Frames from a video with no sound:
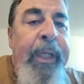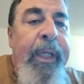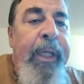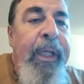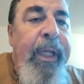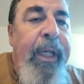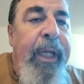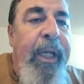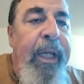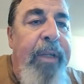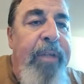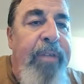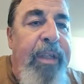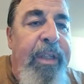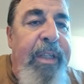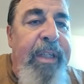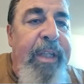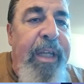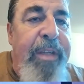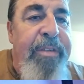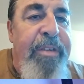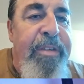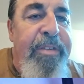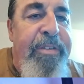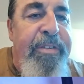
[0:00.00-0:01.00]
is it
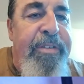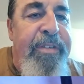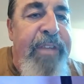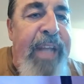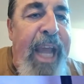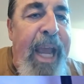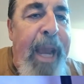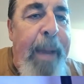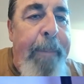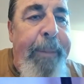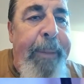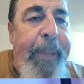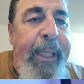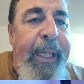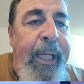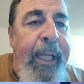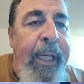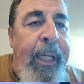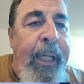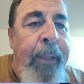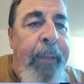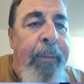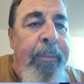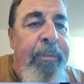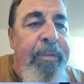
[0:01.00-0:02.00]
doesn't snap
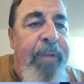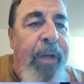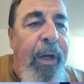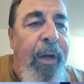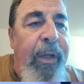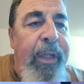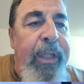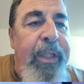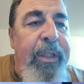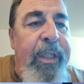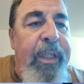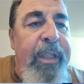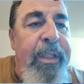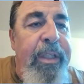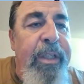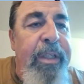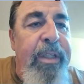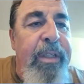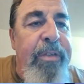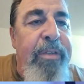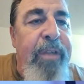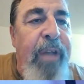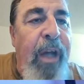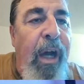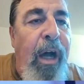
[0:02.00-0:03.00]
in. So you can
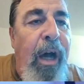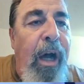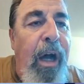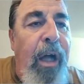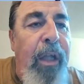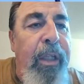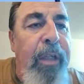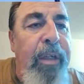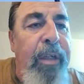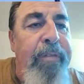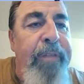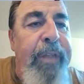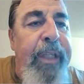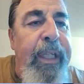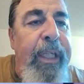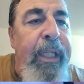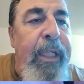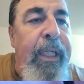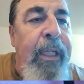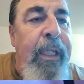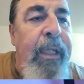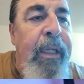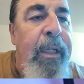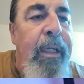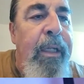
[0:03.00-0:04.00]
just all of
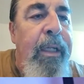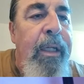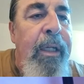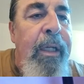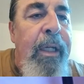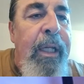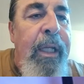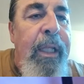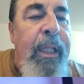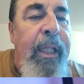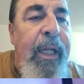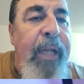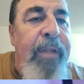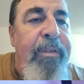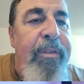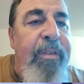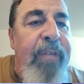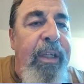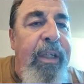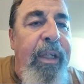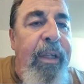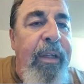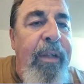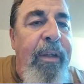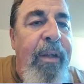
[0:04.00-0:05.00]
the, let's
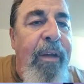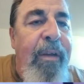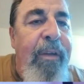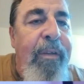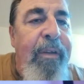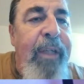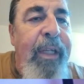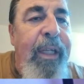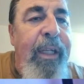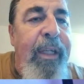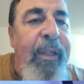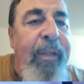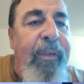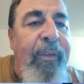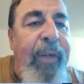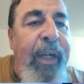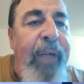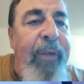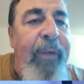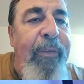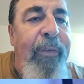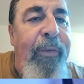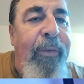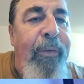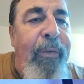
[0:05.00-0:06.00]
see, get it the
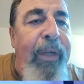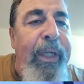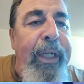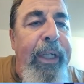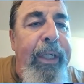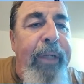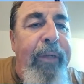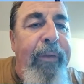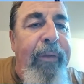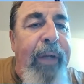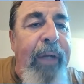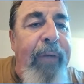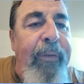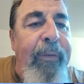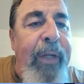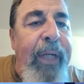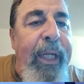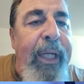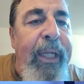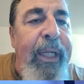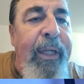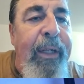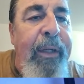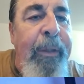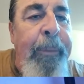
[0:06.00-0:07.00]
right, oriented the right way
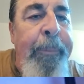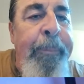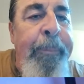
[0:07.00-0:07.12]
here.